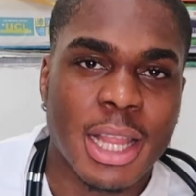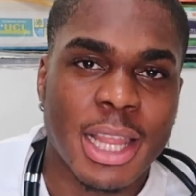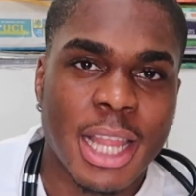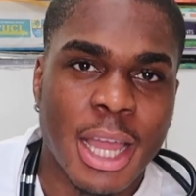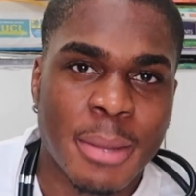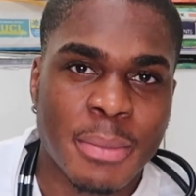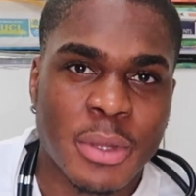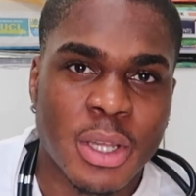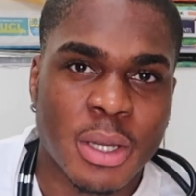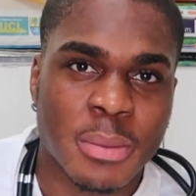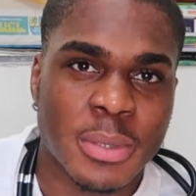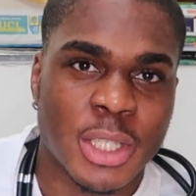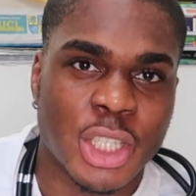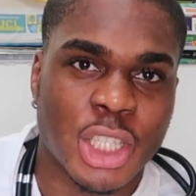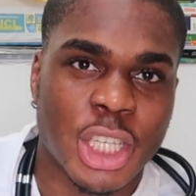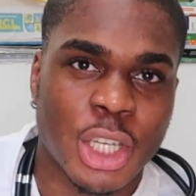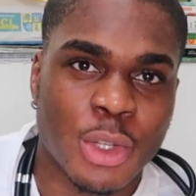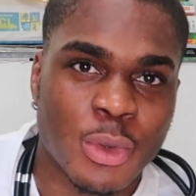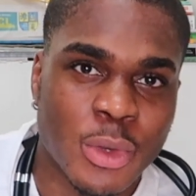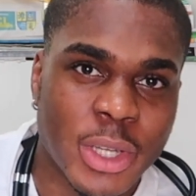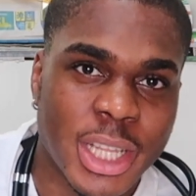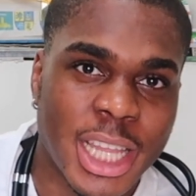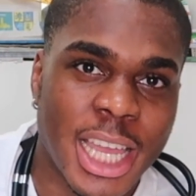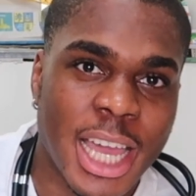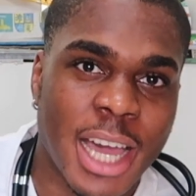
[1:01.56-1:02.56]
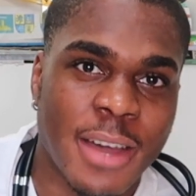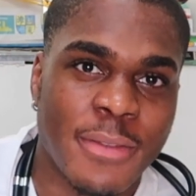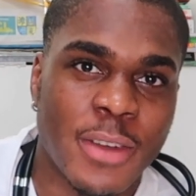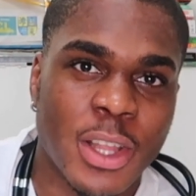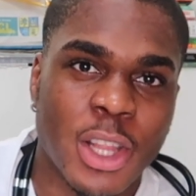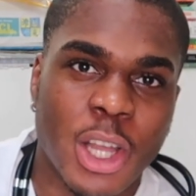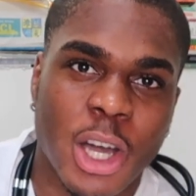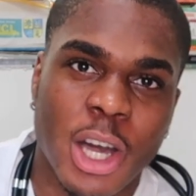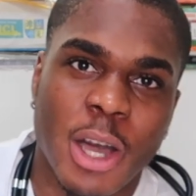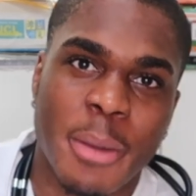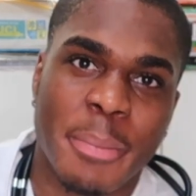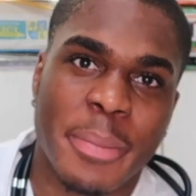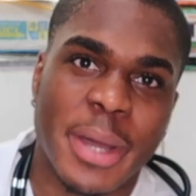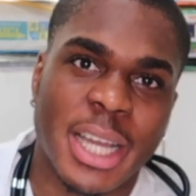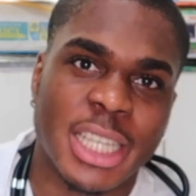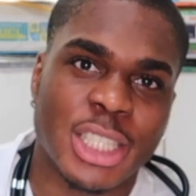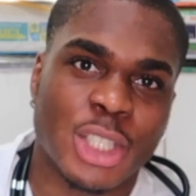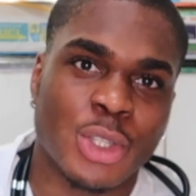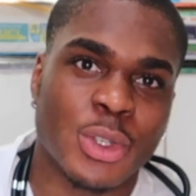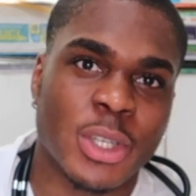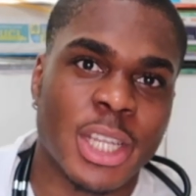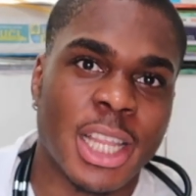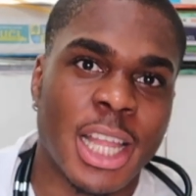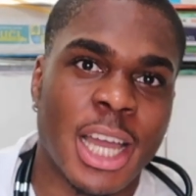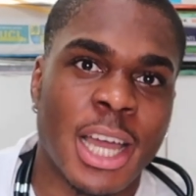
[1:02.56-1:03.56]
Laptops generally have a longer
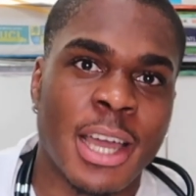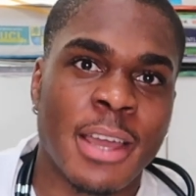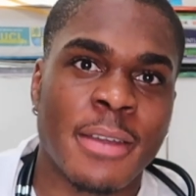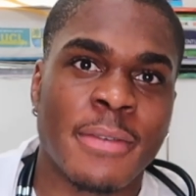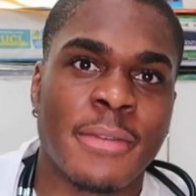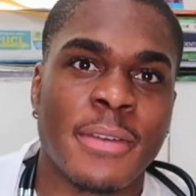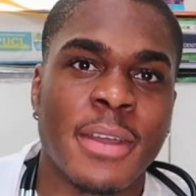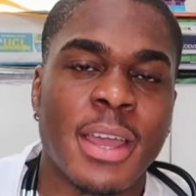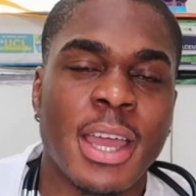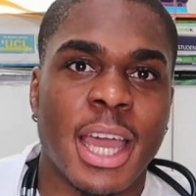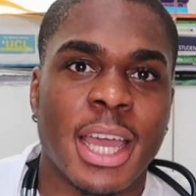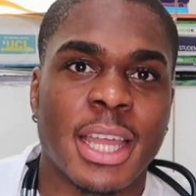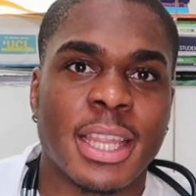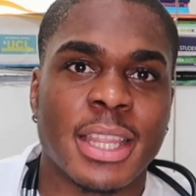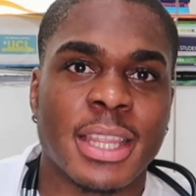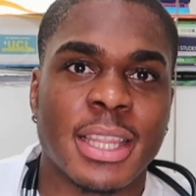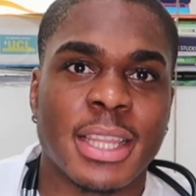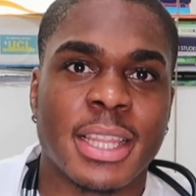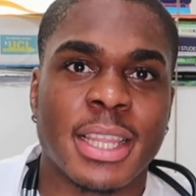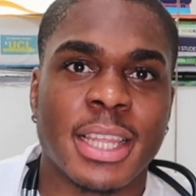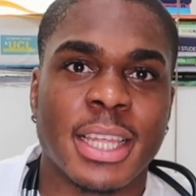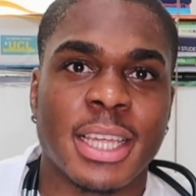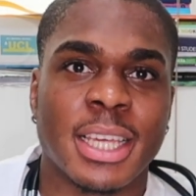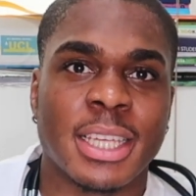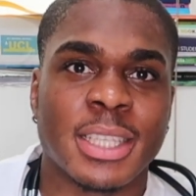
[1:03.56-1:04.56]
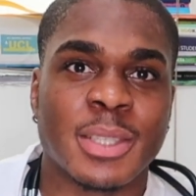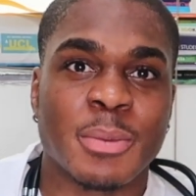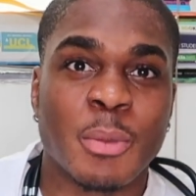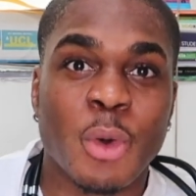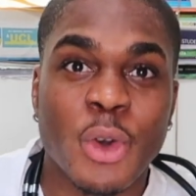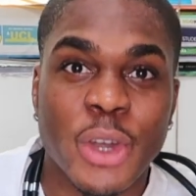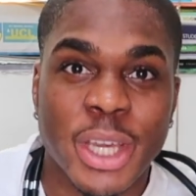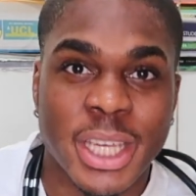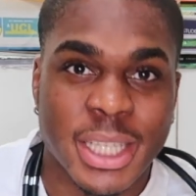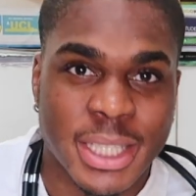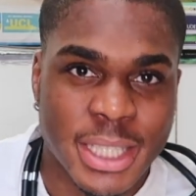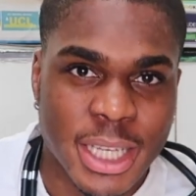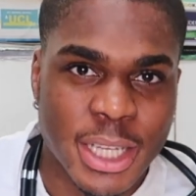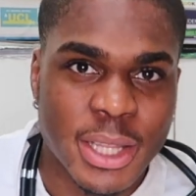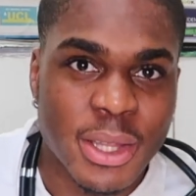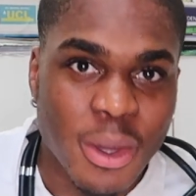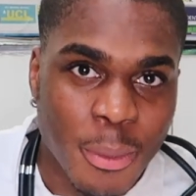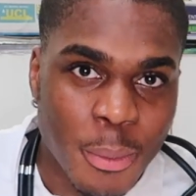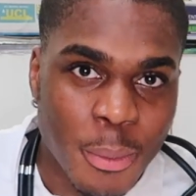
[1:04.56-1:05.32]
battery life and it's more easier to